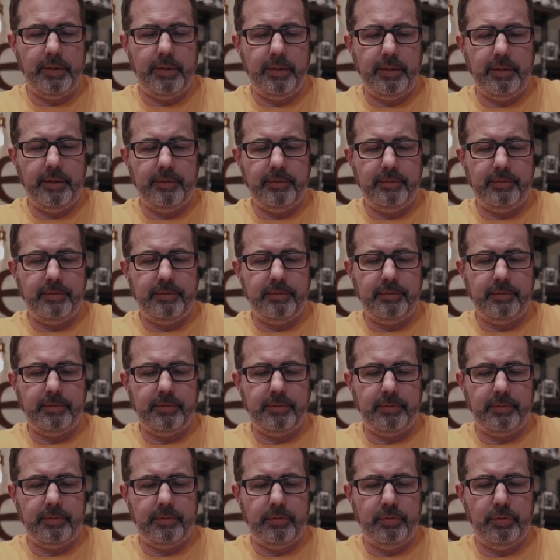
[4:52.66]
And
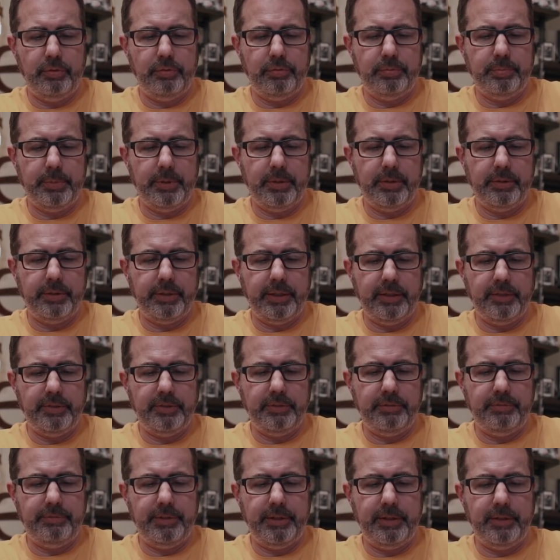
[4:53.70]
it's too small to
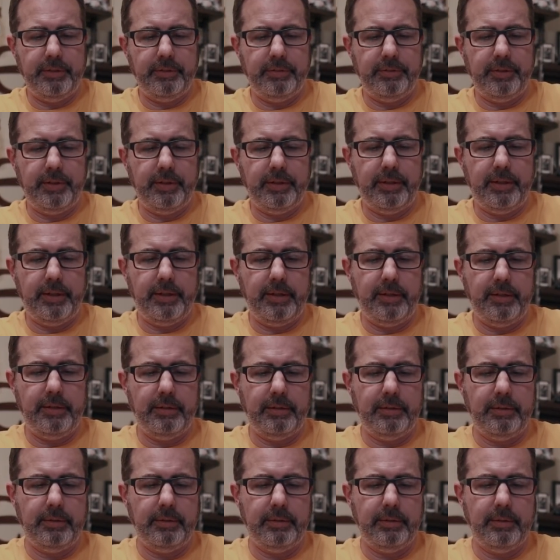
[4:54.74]
get your fingers in
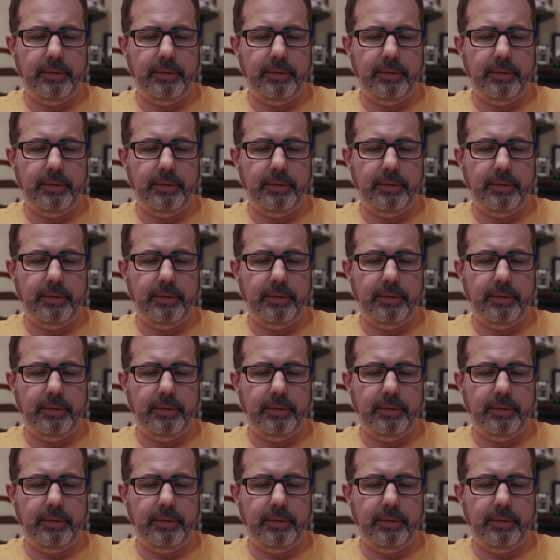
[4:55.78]
there.